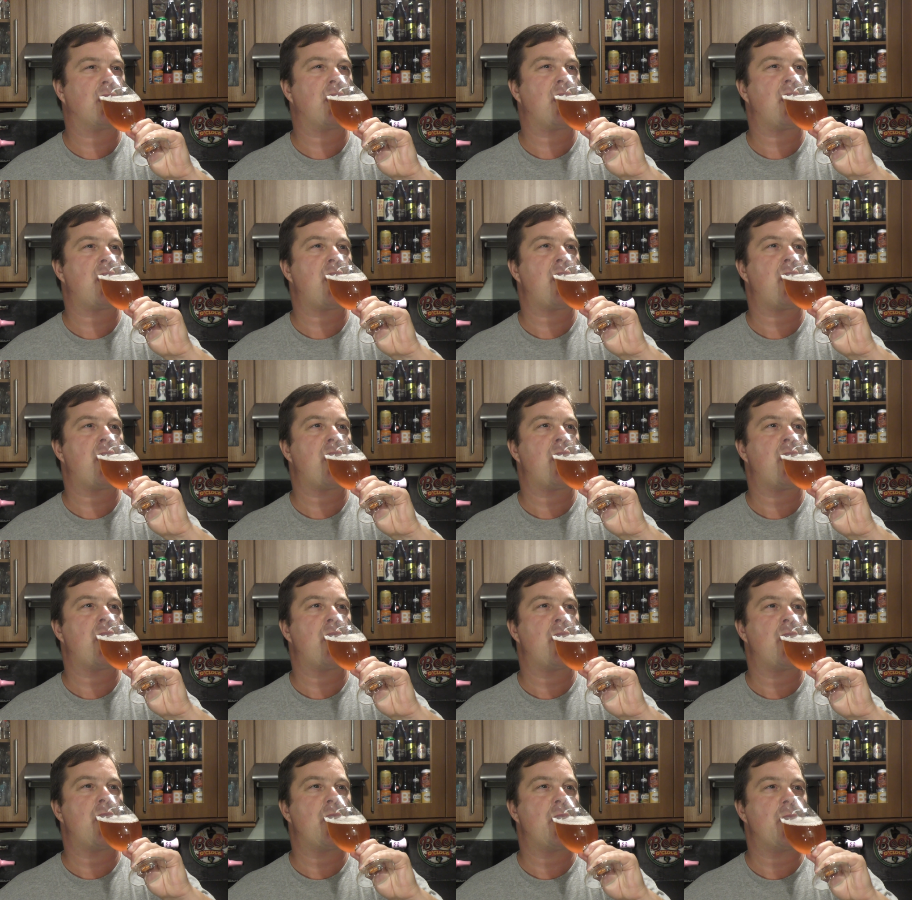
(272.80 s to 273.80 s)

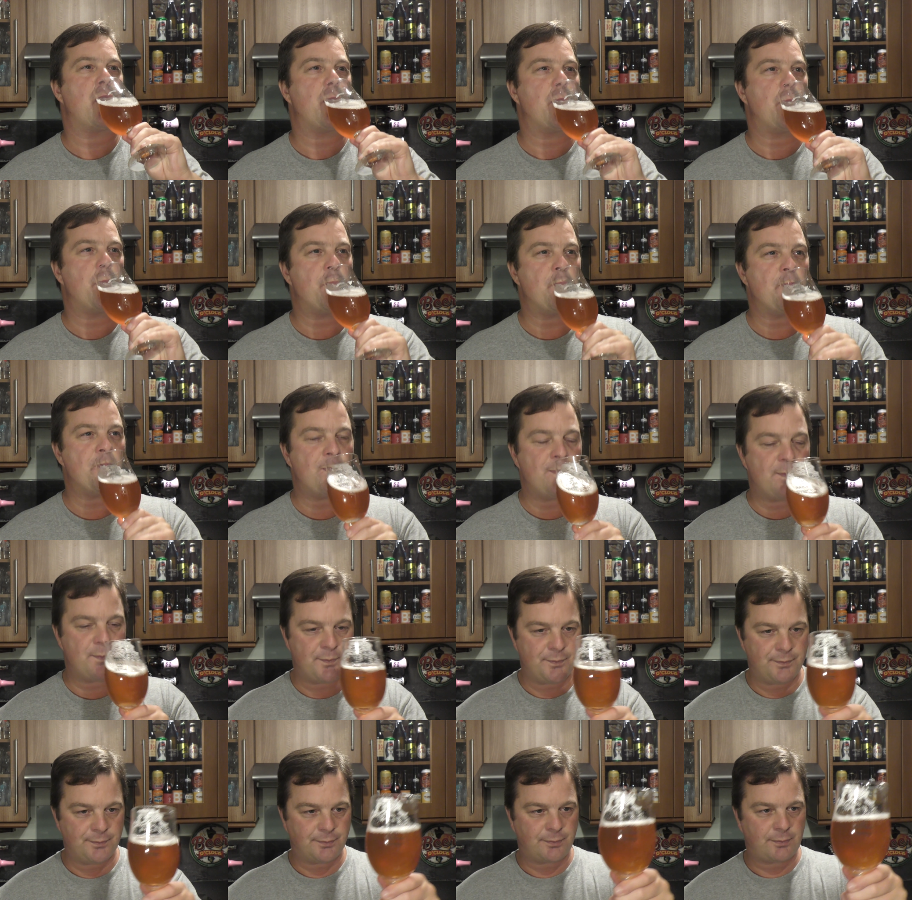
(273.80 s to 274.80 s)

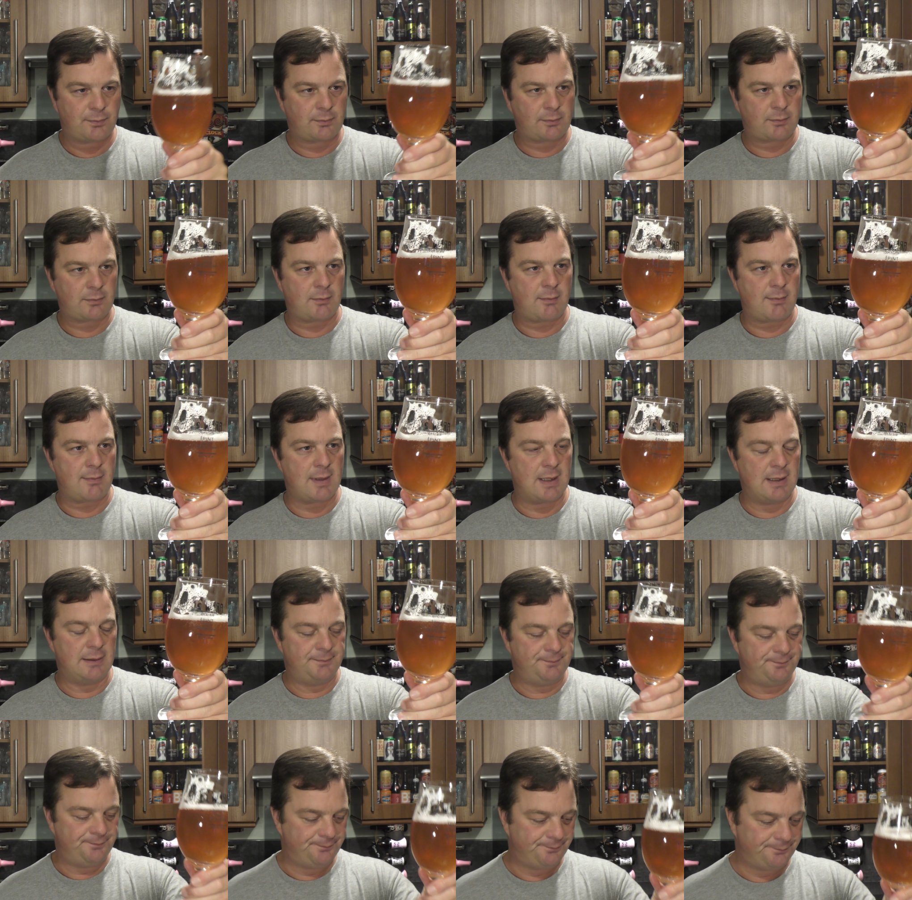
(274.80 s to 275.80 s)

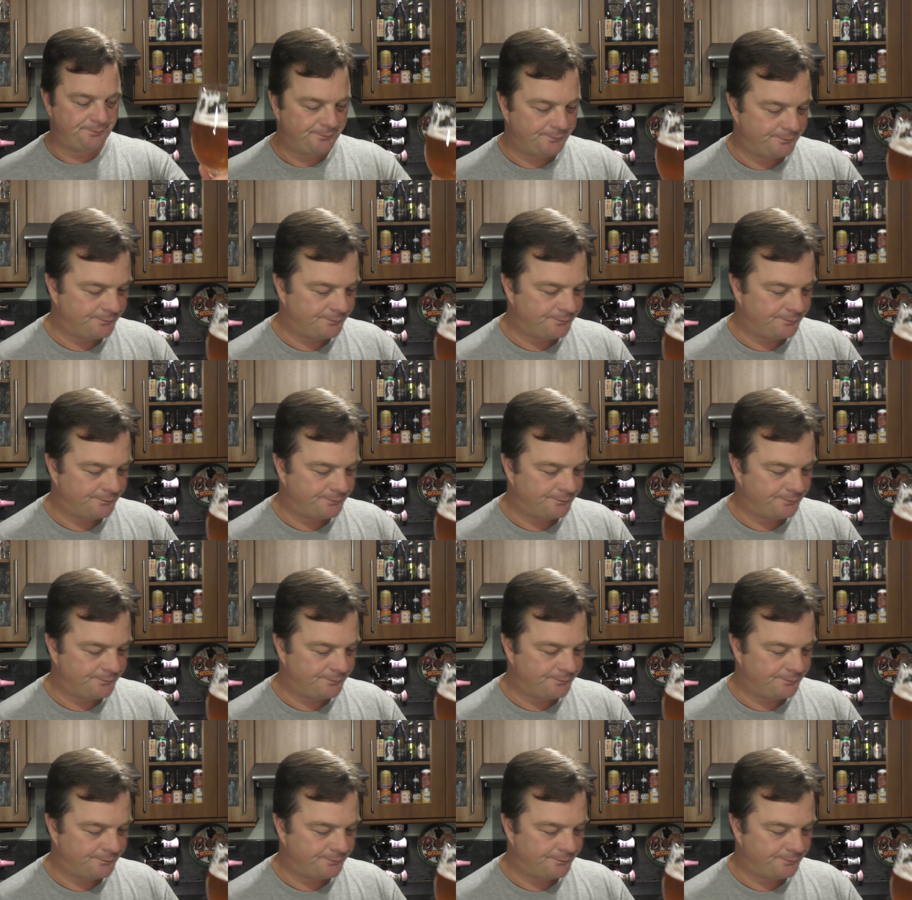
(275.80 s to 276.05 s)
Nothing is said.